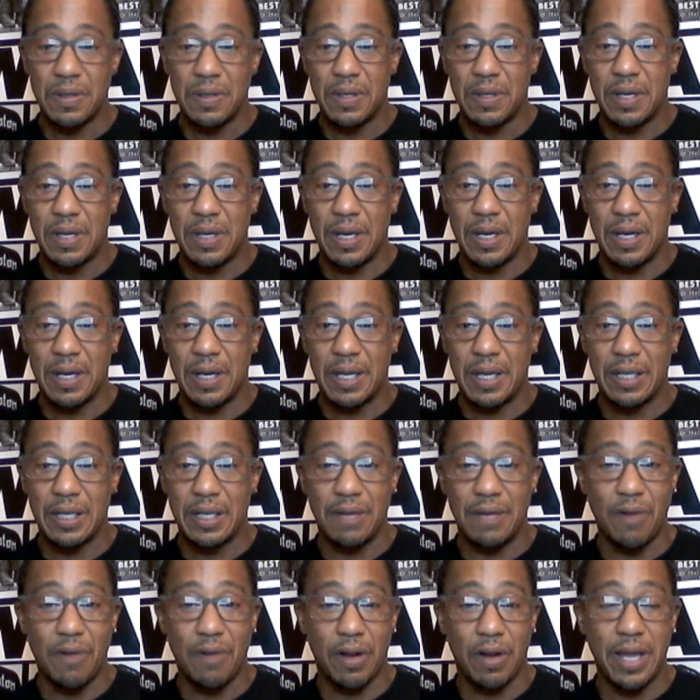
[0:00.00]
I love
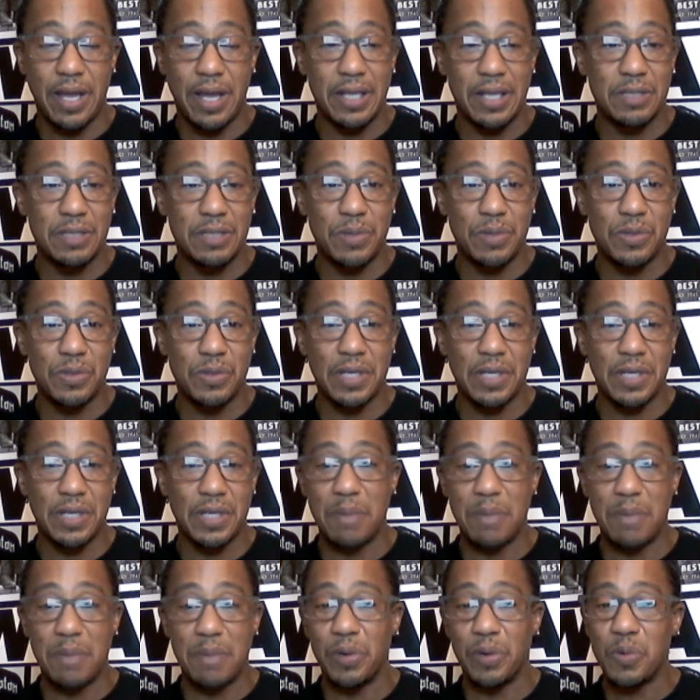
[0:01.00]
R. Kelly's music. Hey,
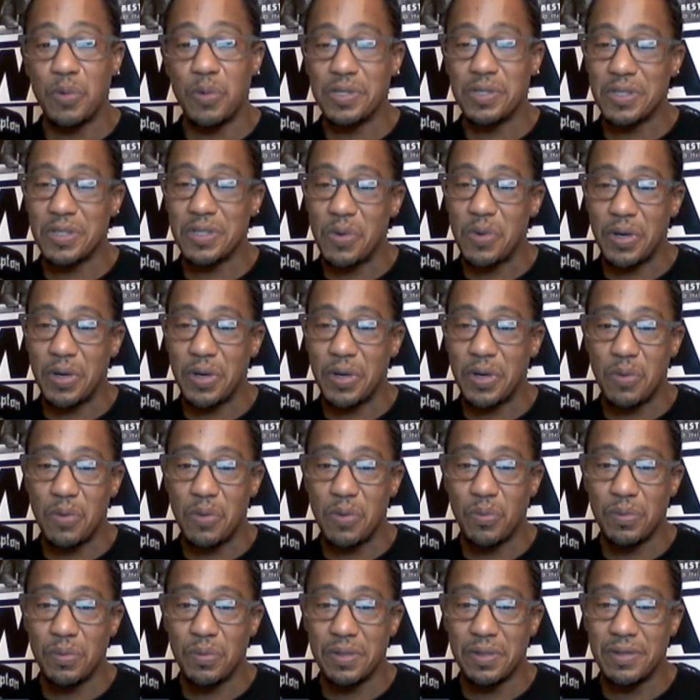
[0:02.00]
Poonie, what's going on?
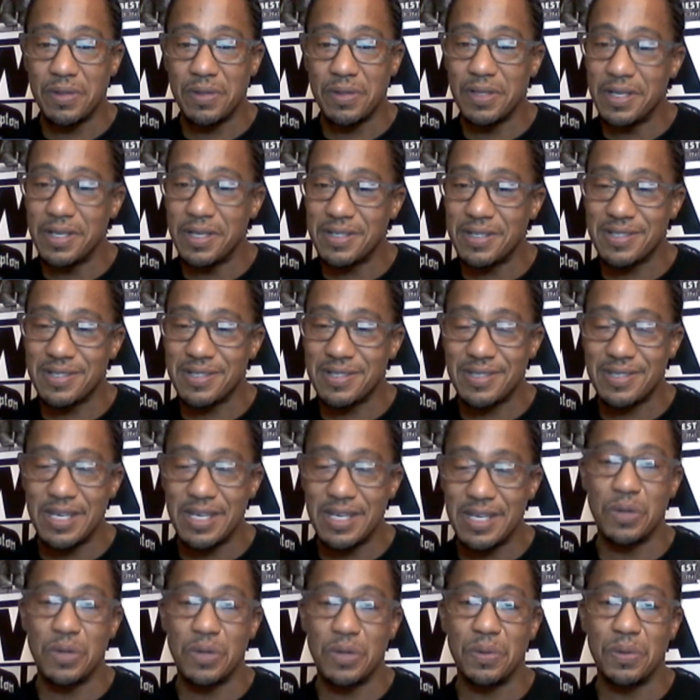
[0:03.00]
Good to see you.